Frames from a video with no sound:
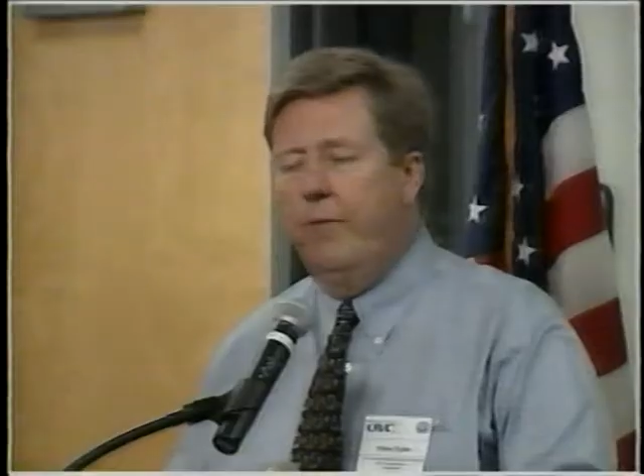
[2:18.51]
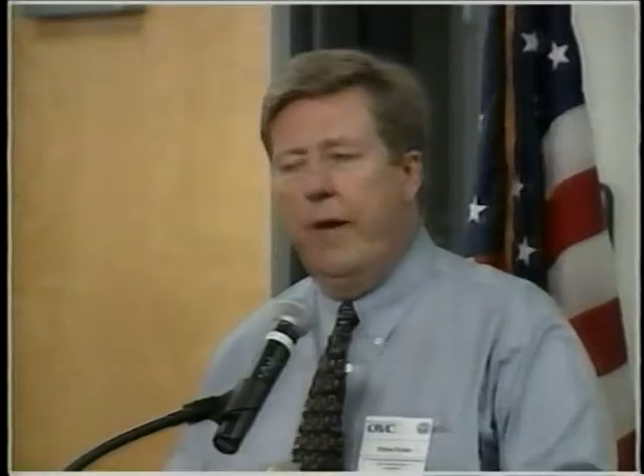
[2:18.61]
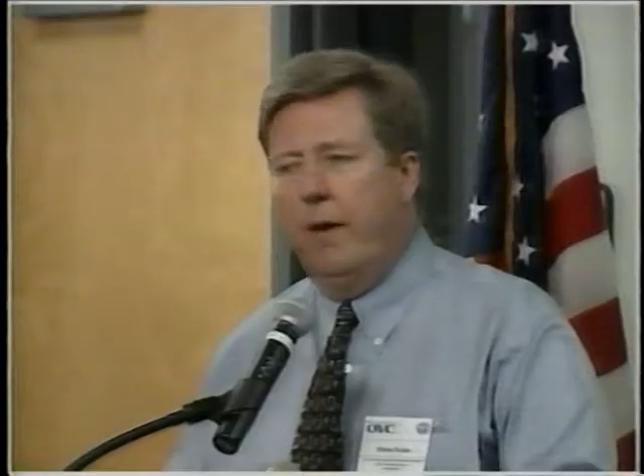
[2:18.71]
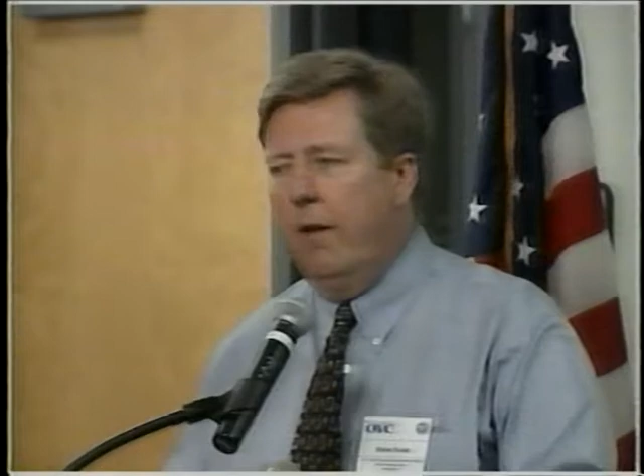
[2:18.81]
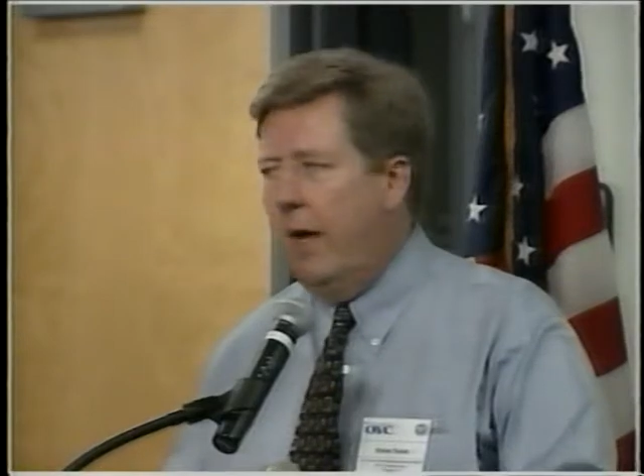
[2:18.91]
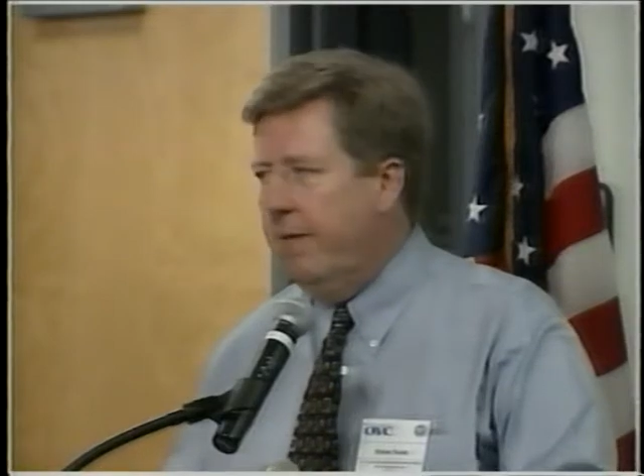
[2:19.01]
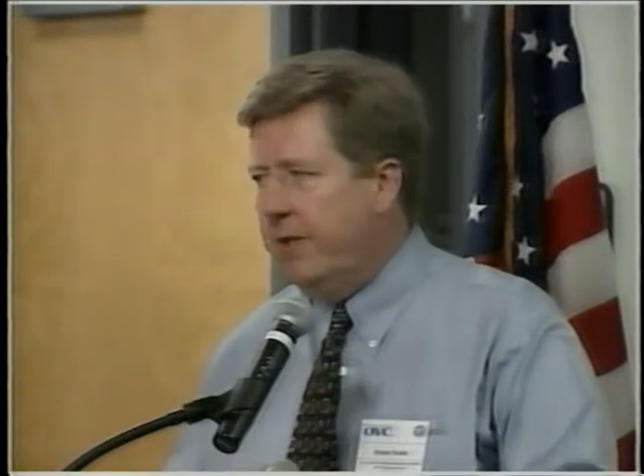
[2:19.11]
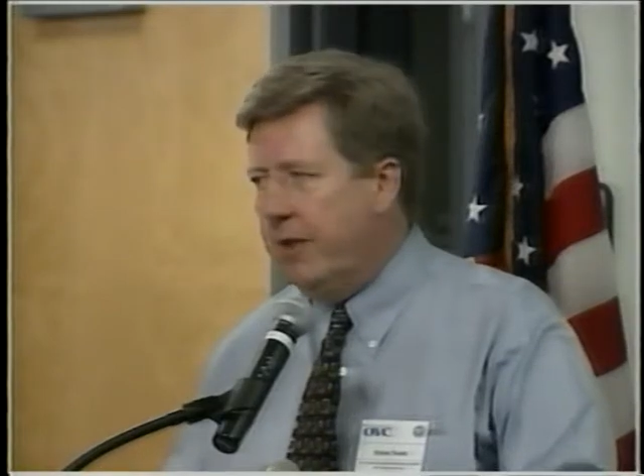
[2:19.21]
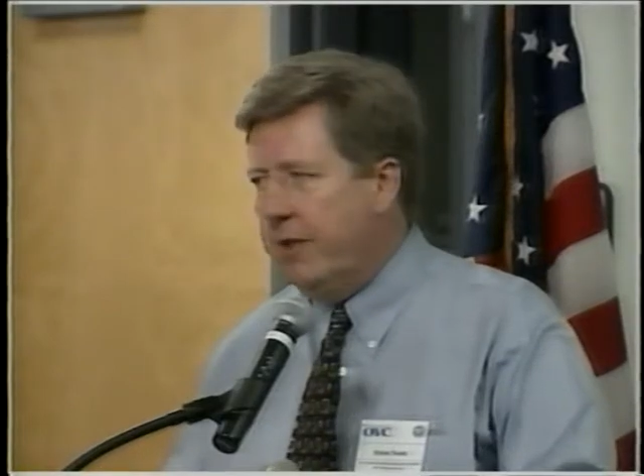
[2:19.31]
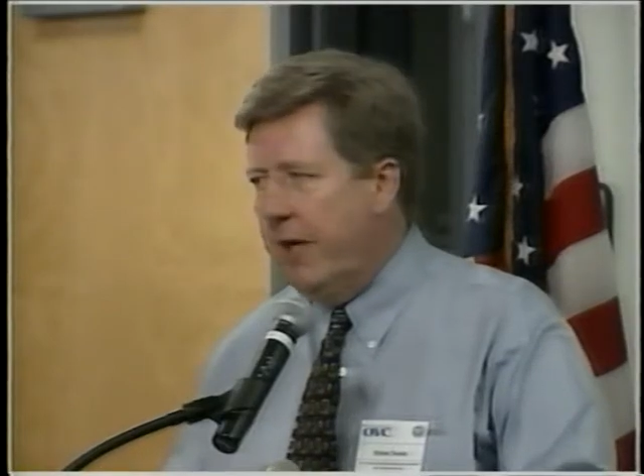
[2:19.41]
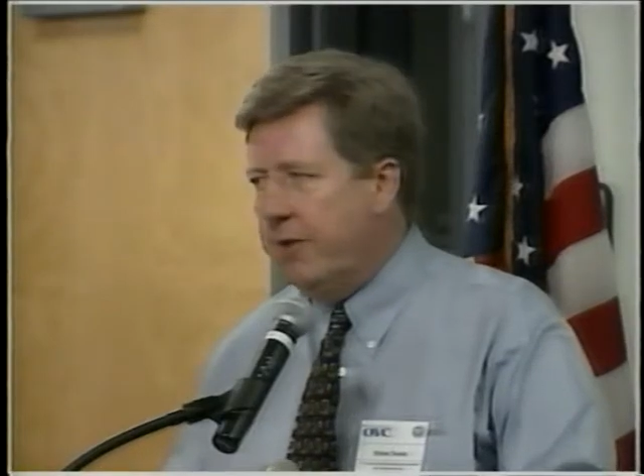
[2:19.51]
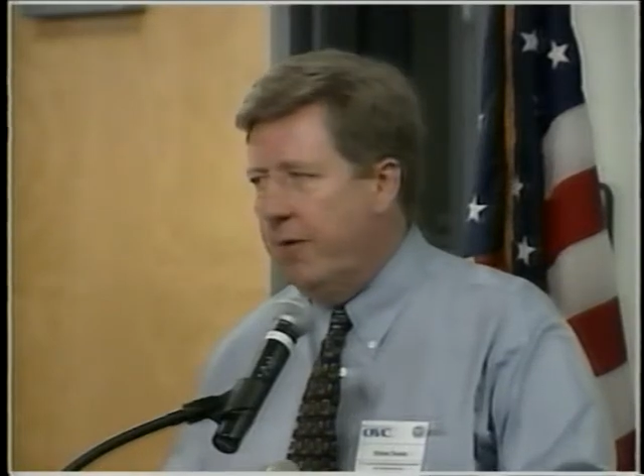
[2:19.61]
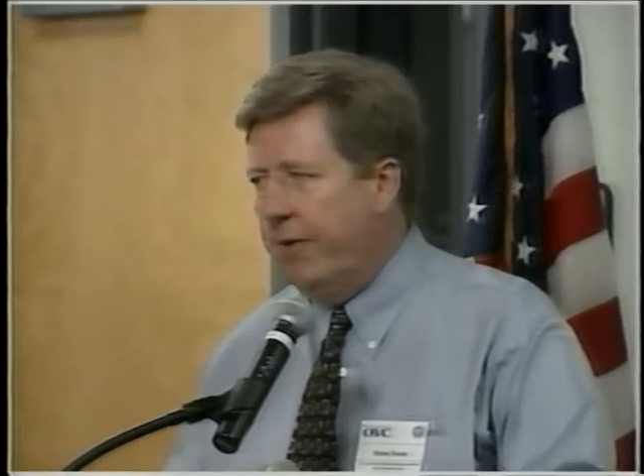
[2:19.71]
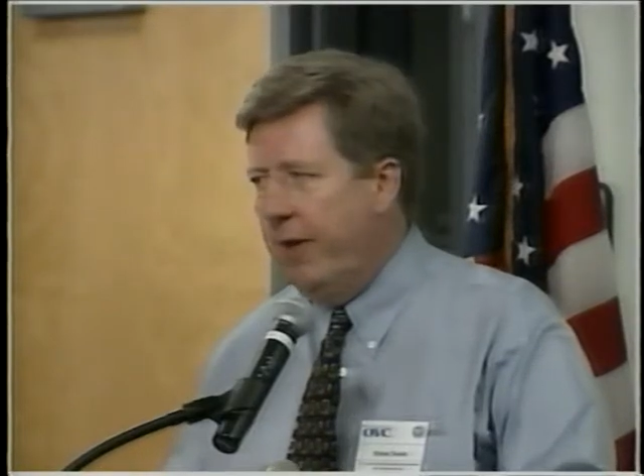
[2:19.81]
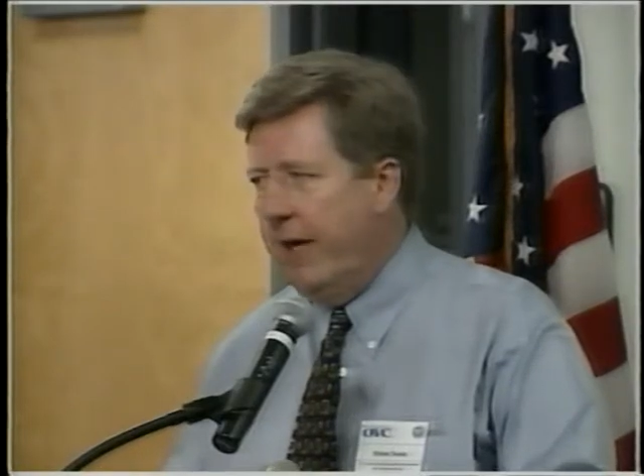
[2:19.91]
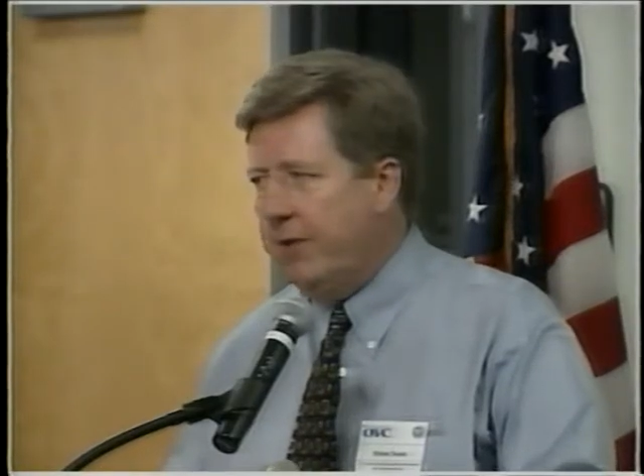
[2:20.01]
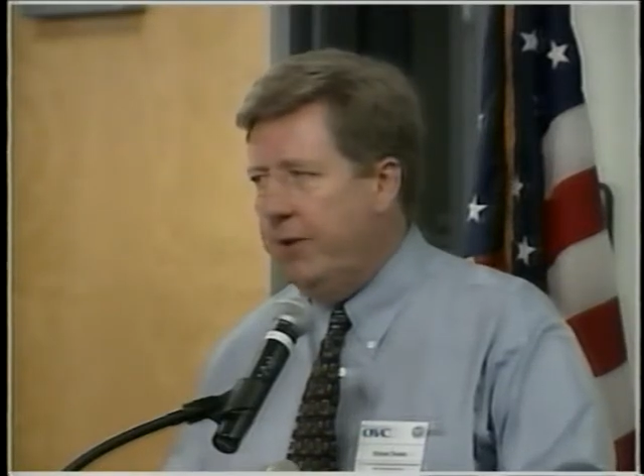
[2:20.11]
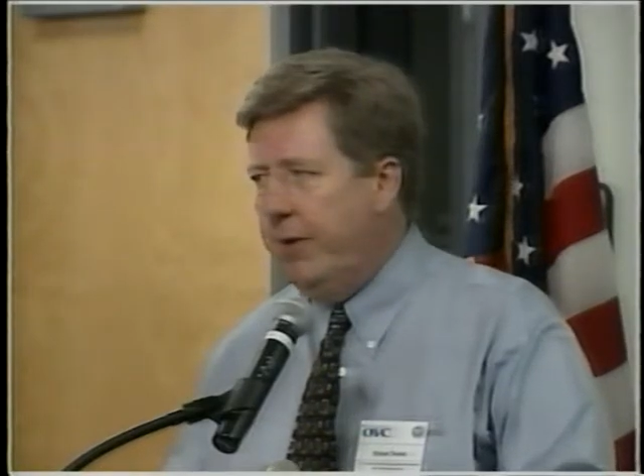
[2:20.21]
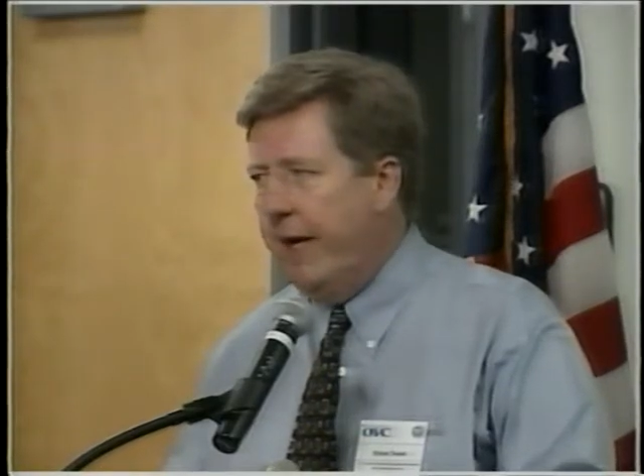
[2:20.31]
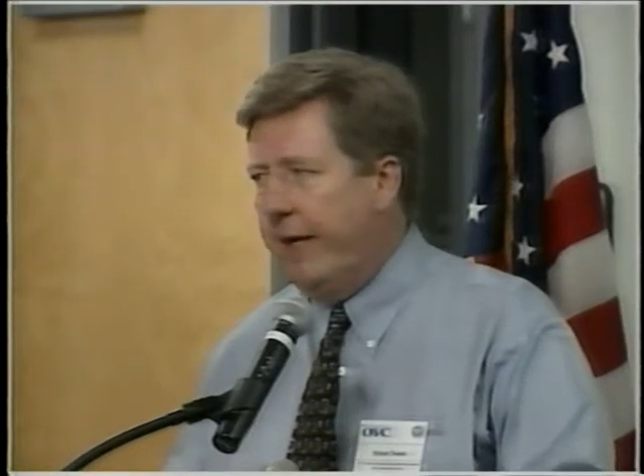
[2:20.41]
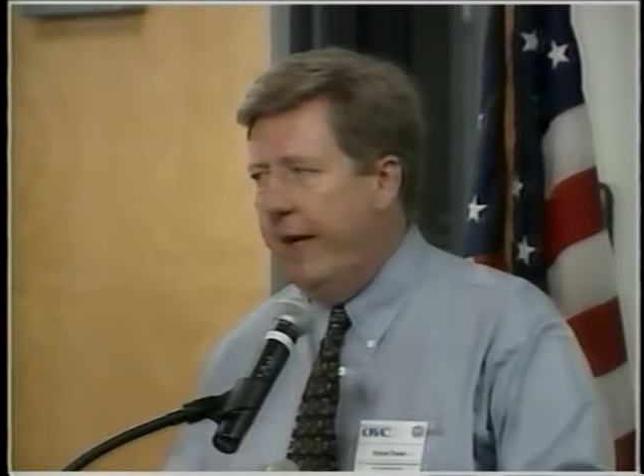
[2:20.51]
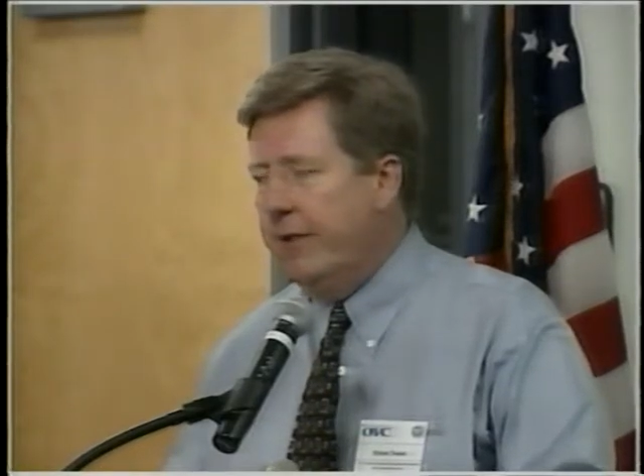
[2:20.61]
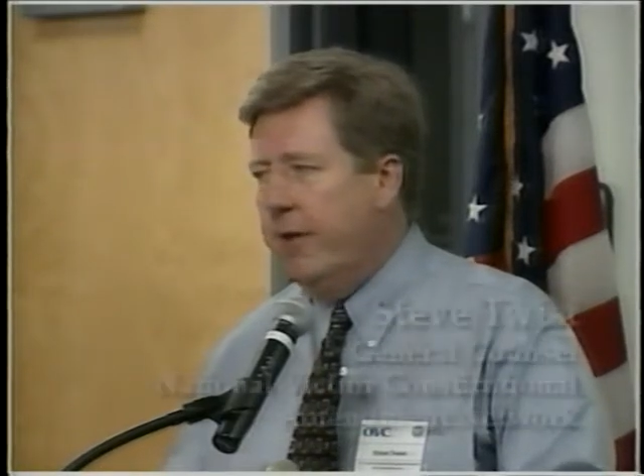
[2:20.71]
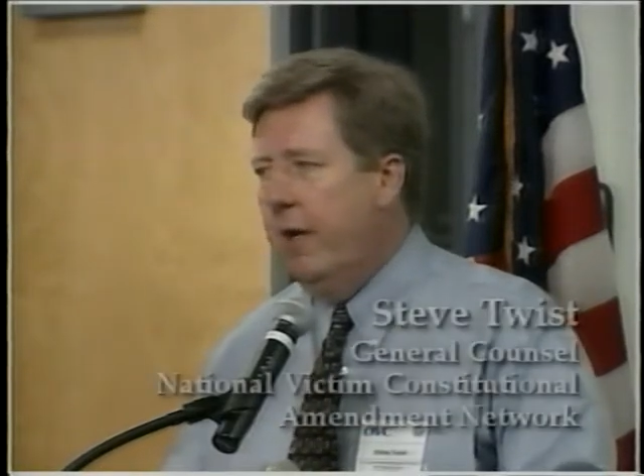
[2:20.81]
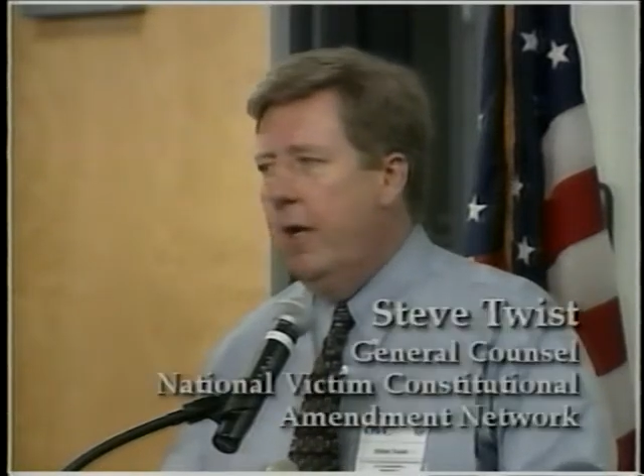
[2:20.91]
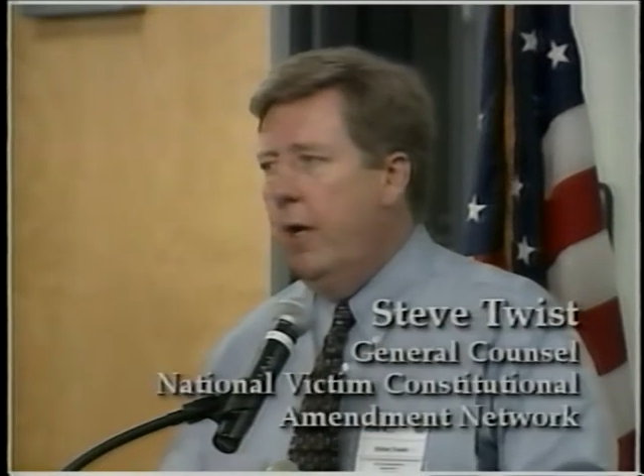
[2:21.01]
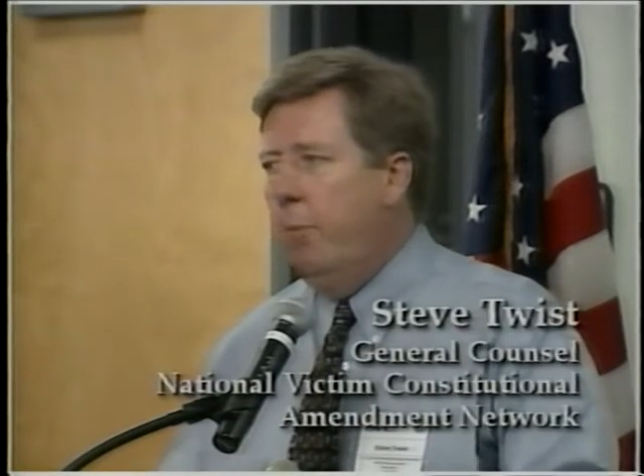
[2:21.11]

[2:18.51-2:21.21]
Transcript: had a lot of success over the last two decades,